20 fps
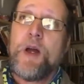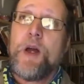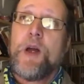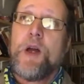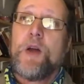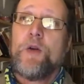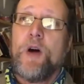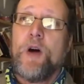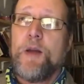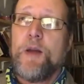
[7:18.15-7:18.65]

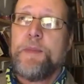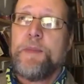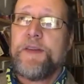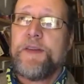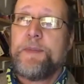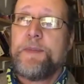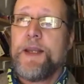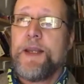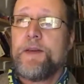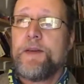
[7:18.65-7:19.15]
who heard me
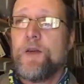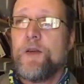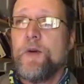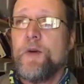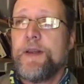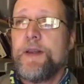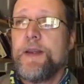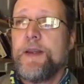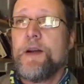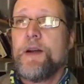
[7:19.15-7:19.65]
speak to
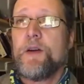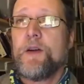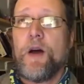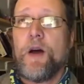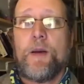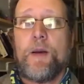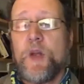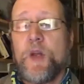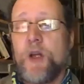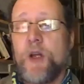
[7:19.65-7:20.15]
it a year ago, and
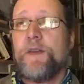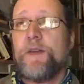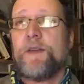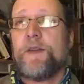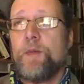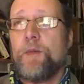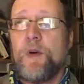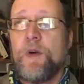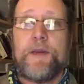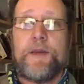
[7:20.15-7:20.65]
I'm going to
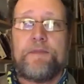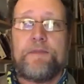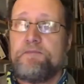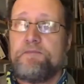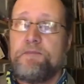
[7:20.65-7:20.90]
summarize